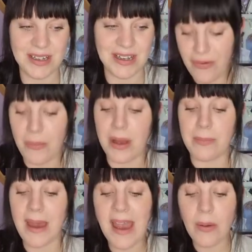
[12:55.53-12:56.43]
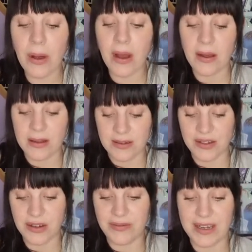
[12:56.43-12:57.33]
From my
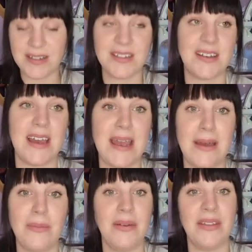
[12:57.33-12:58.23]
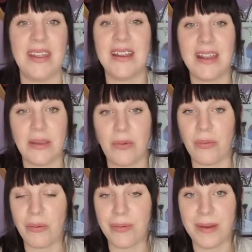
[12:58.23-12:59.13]
PowerDirector app, then they will
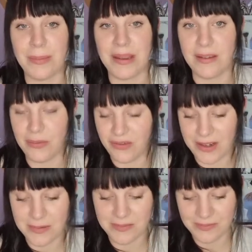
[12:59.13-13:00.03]
probably be smaller.